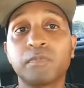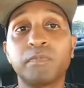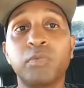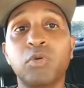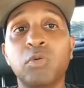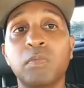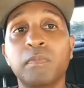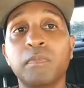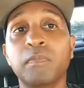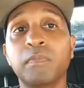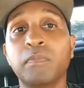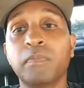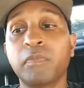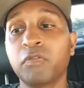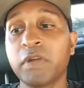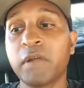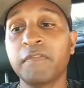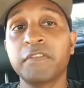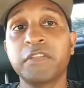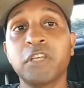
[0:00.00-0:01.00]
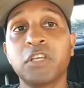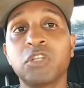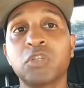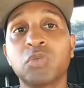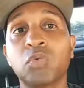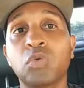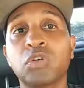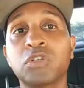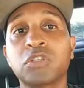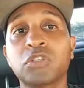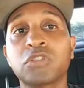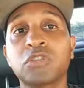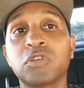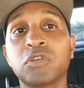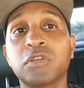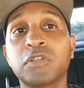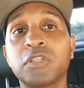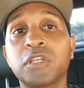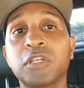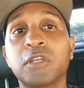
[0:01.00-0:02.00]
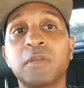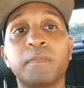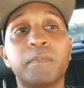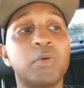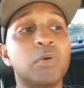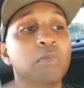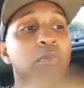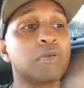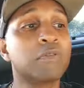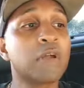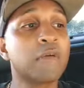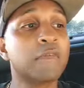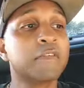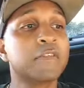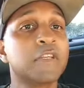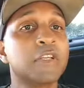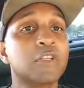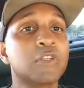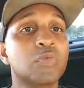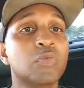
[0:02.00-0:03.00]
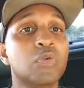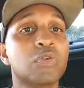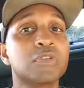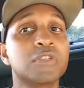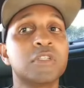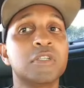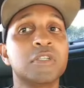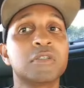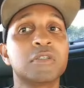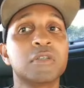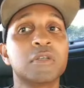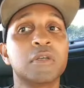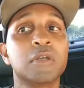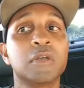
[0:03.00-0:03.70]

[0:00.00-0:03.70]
boom, gravitate towards a certain ticket, boom, gravitate towards this,